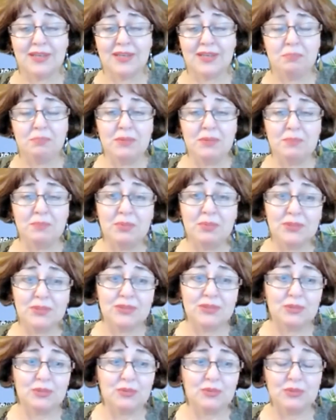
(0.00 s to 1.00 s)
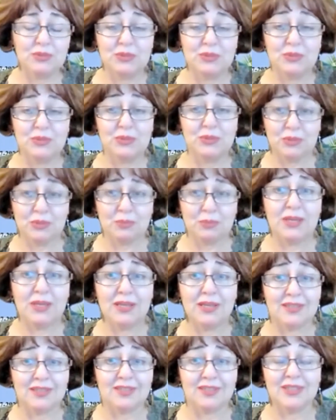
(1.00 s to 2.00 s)
people to
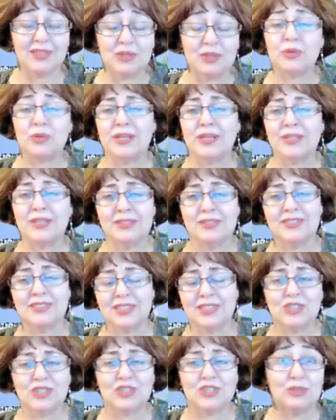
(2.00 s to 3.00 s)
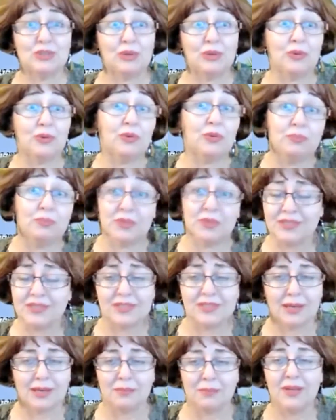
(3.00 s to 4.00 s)
make a correct decision or bring
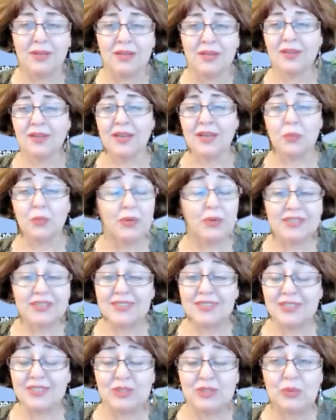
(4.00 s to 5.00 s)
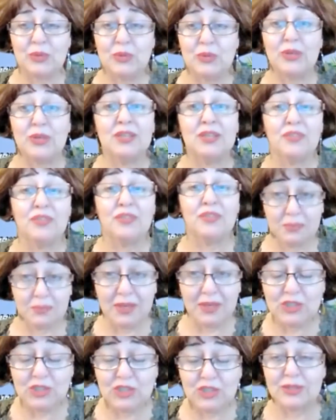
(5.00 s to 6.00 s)
some awareness or
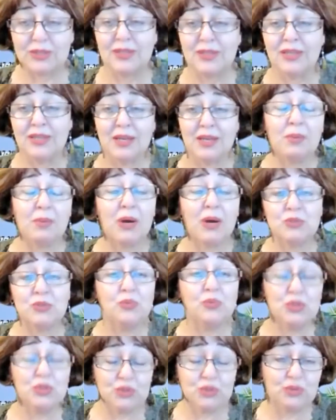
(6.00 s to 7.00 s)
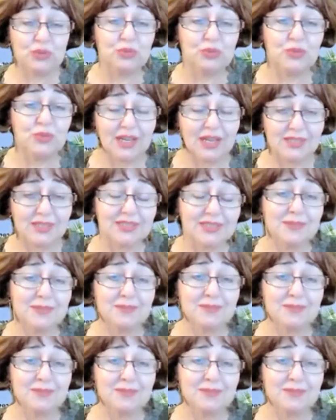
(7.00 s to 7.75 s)
information about what to do next.